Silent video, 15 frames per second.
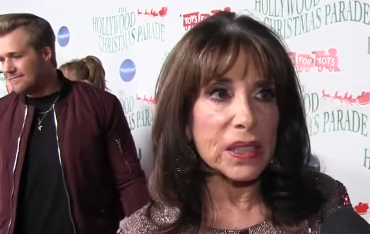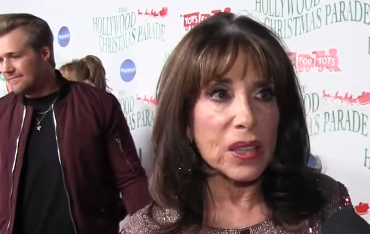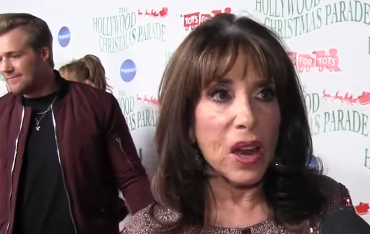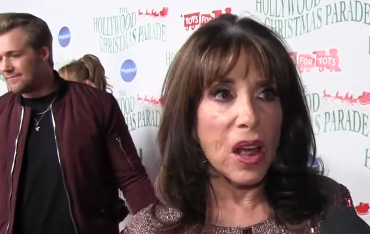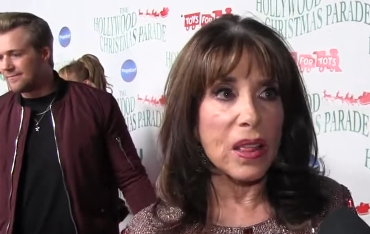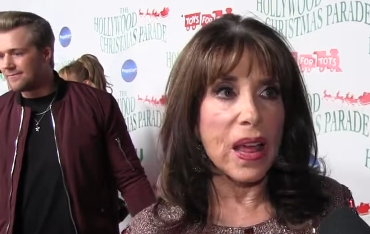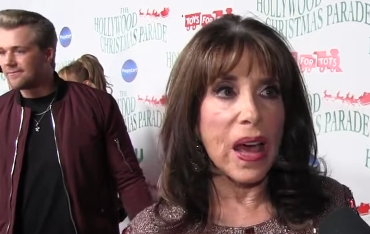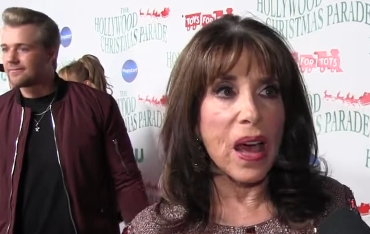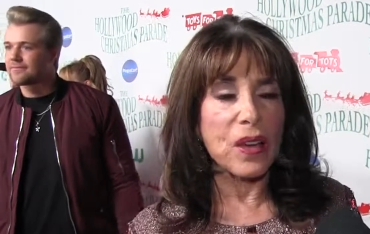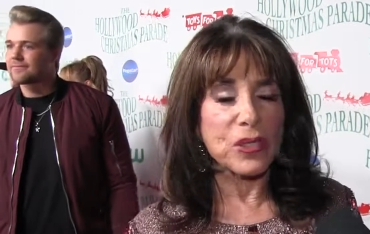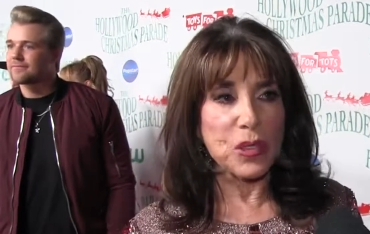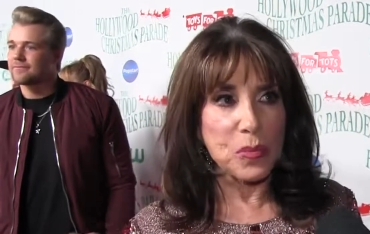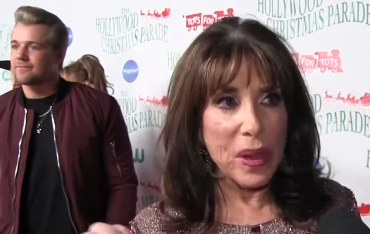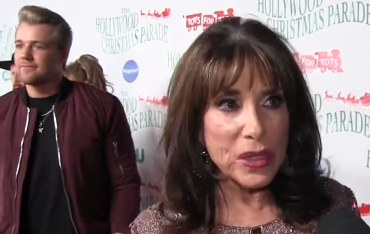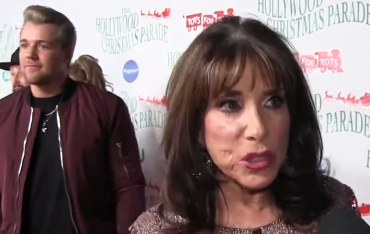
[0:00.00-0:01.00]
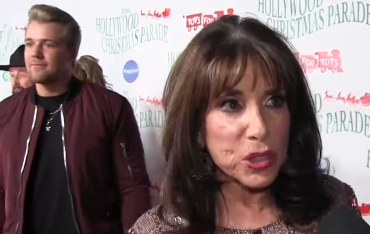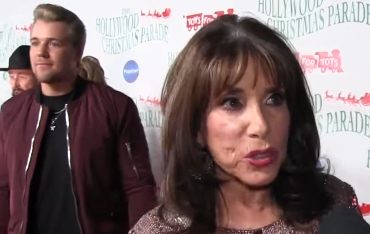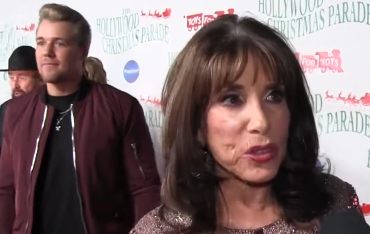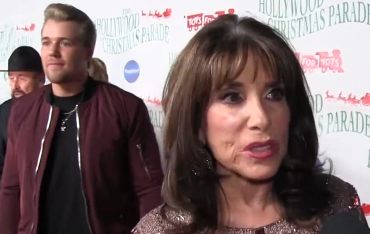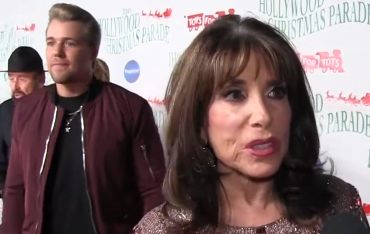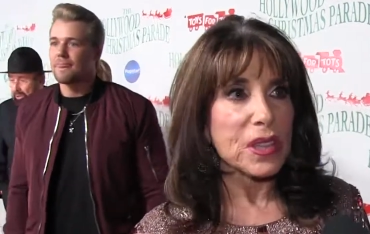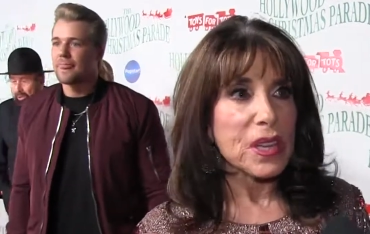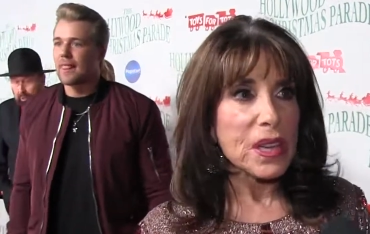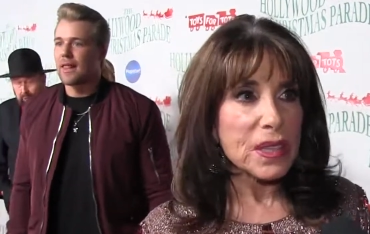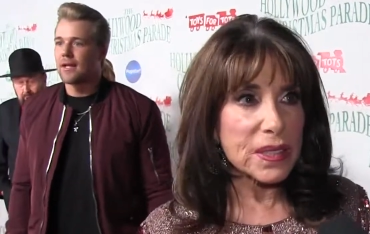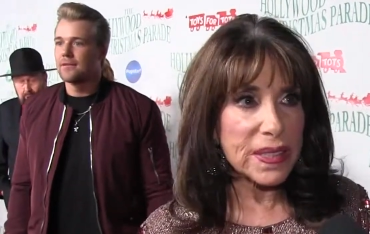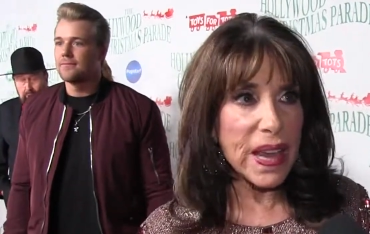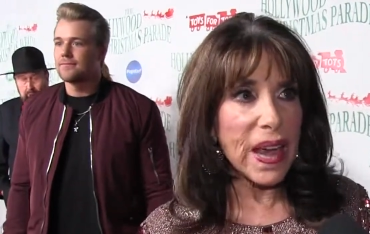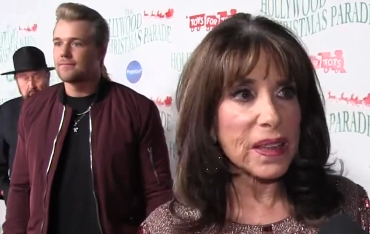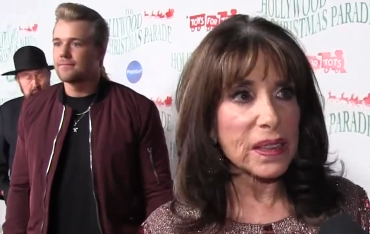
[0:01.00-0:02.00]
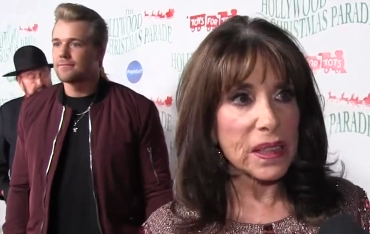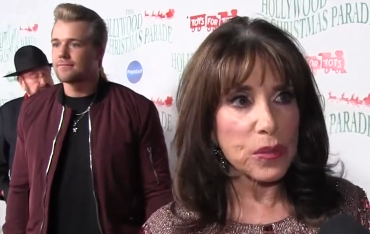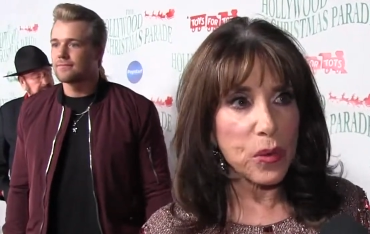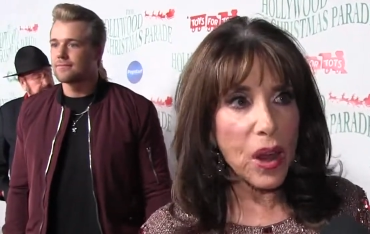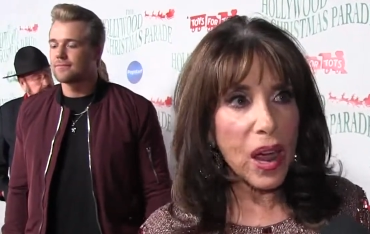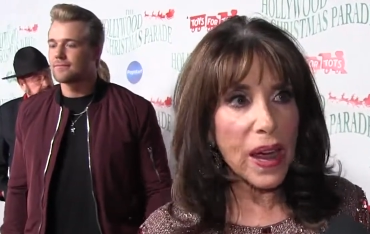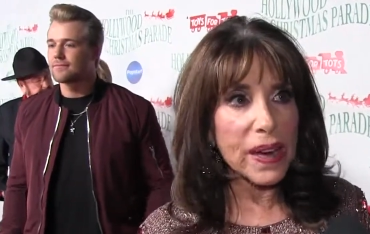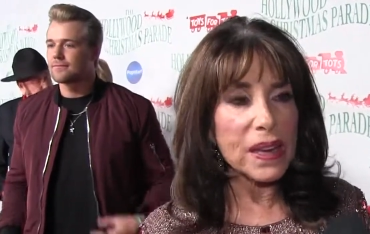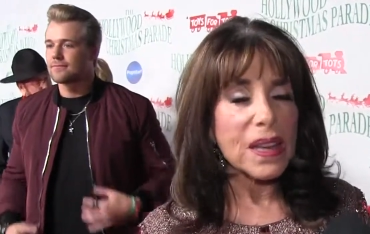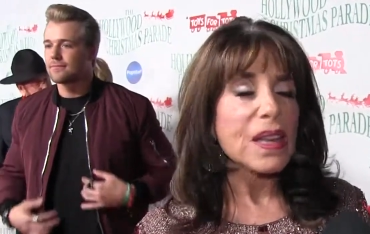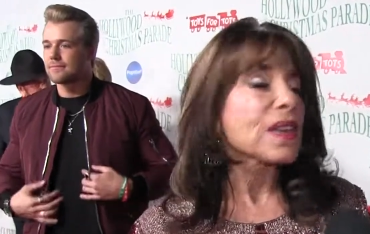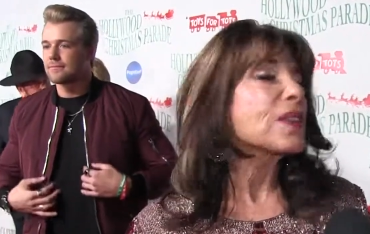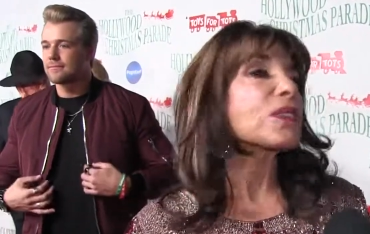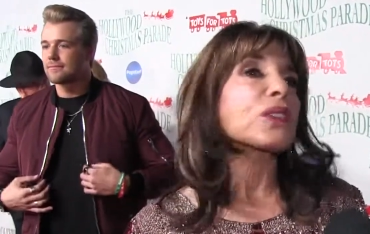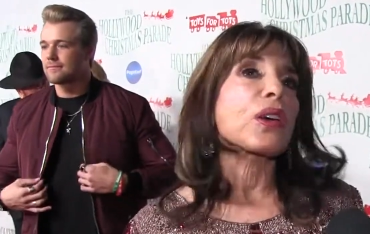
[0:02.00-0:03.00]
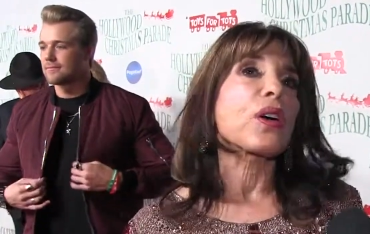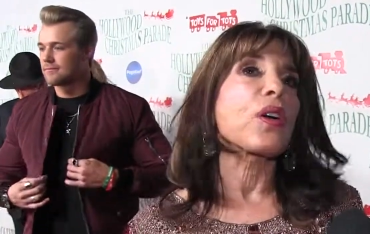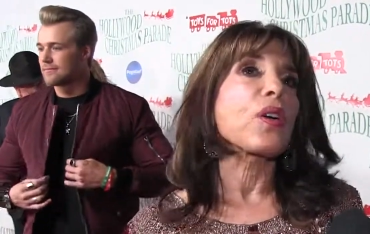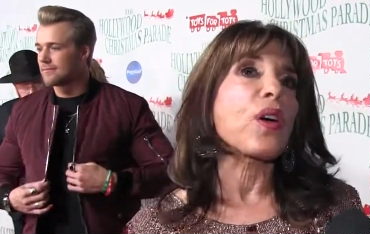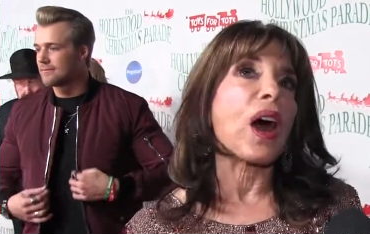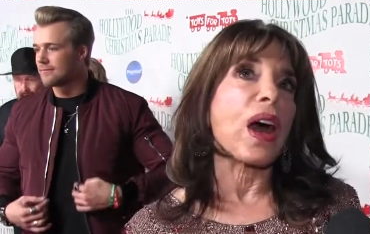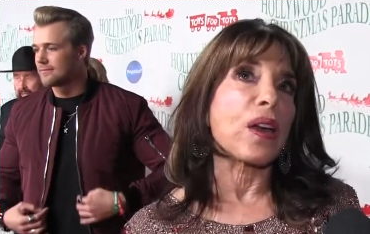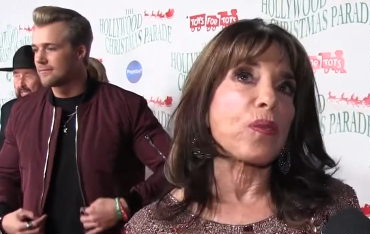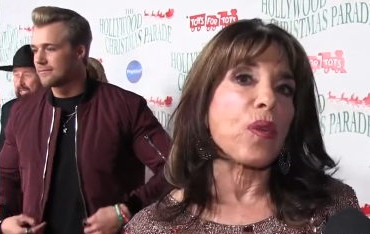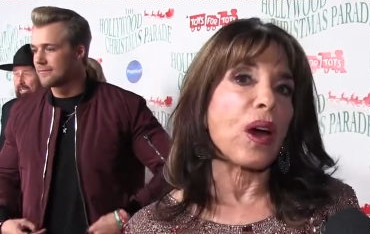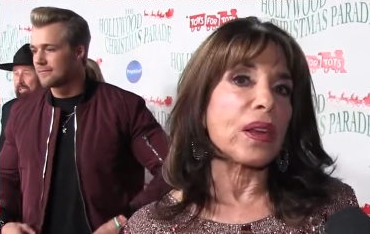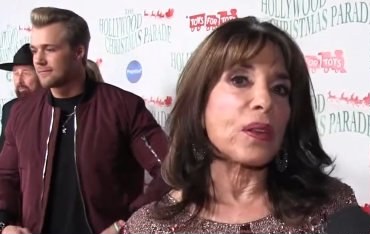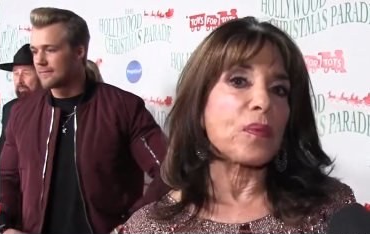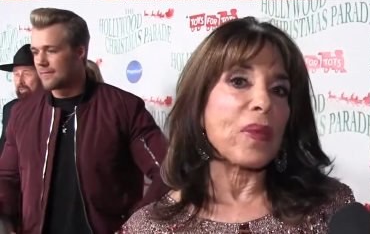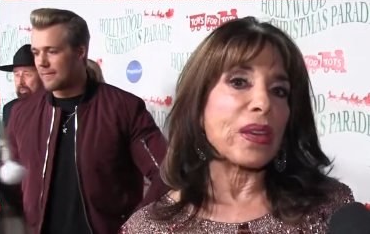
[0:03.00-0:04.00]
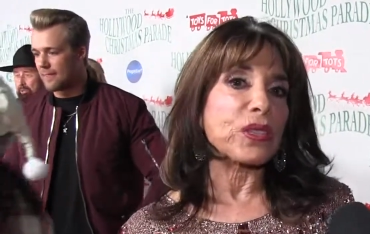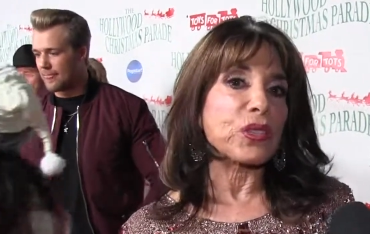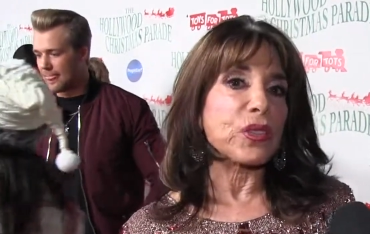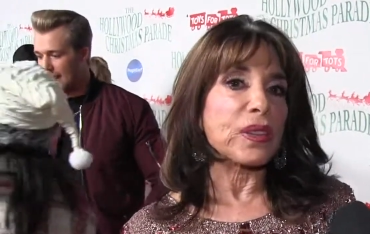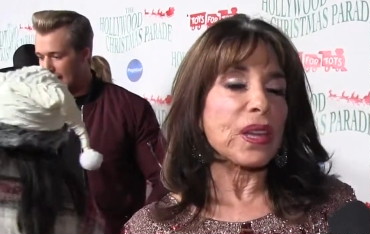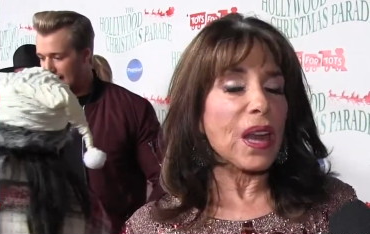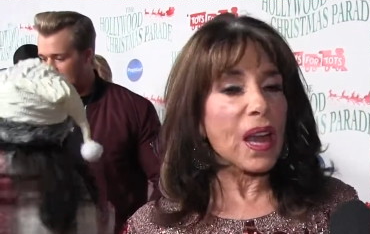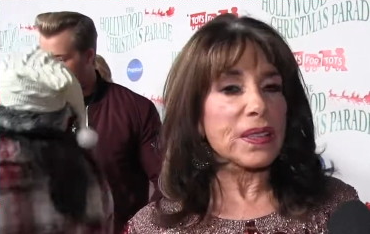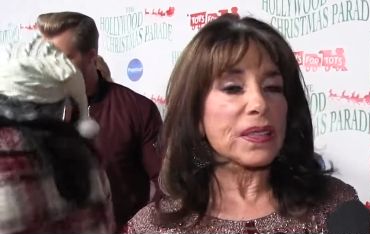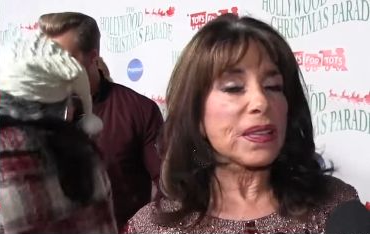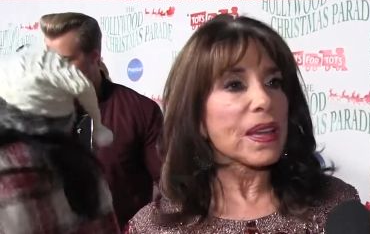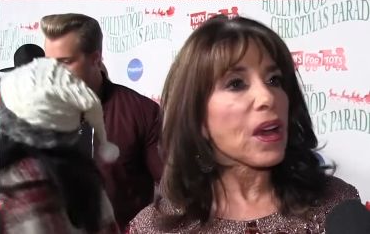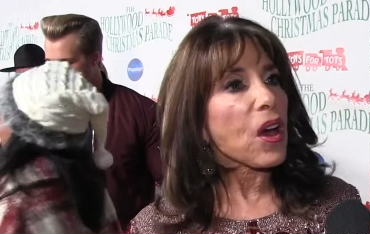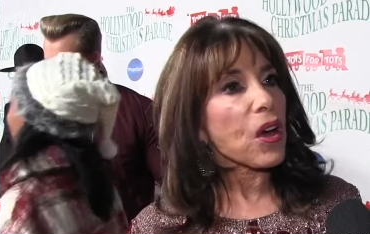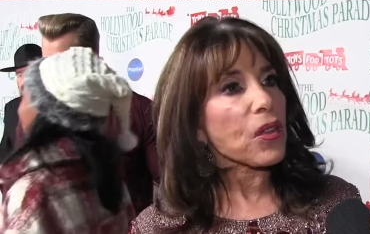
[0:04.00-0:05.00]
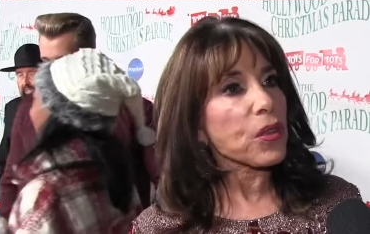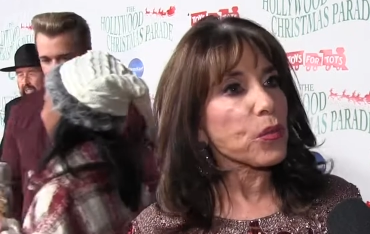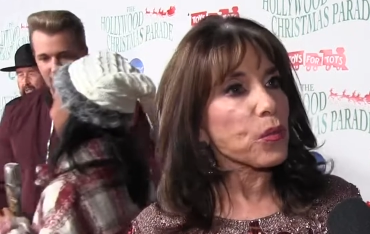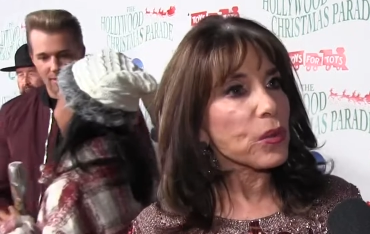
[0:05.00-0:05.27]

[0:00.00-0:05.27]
Speaker 1: it all out to make sure it's exactly right. So I want to make sure that I say all the